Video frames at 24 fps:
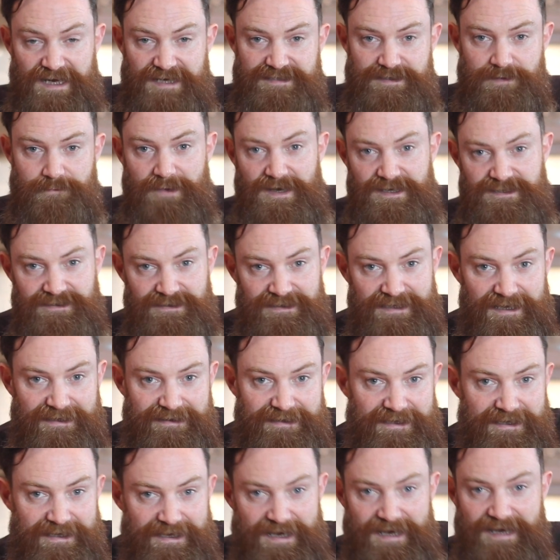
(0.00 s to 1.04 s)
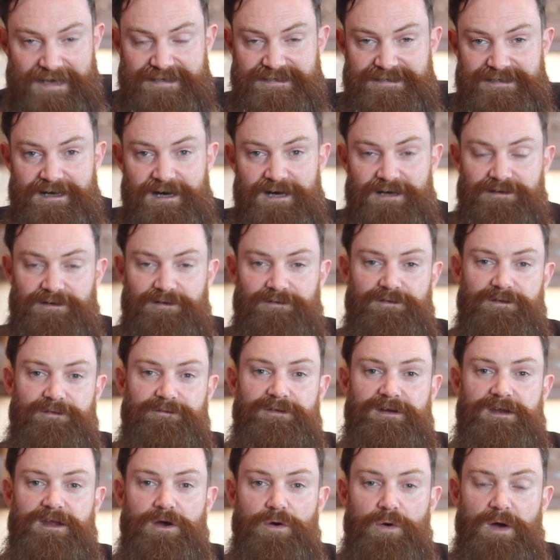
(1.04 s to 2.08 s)
As I mentioned at the start of the
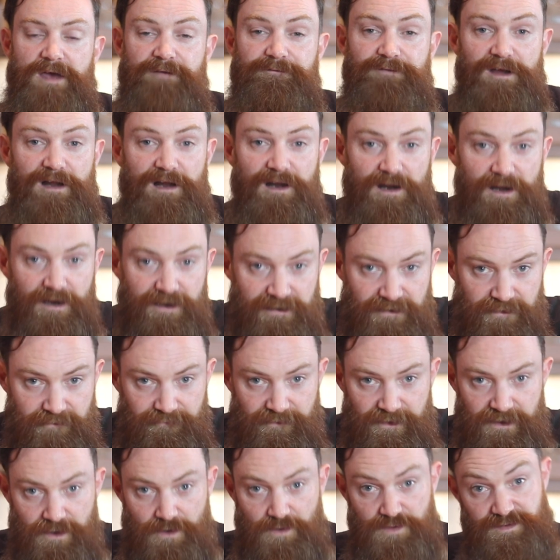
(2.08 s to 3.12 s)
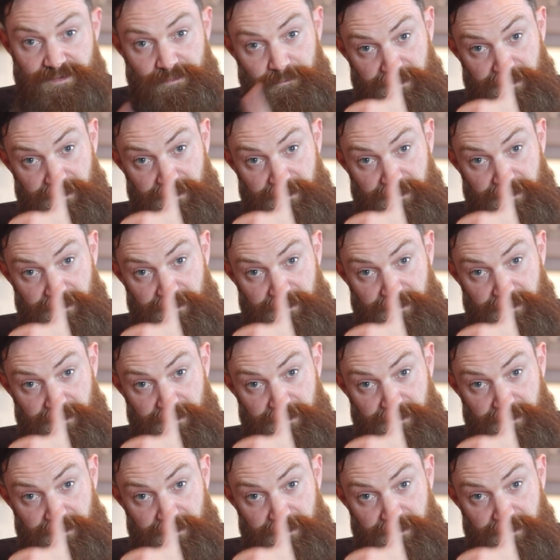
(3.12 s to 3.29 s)
video, if you like the videos,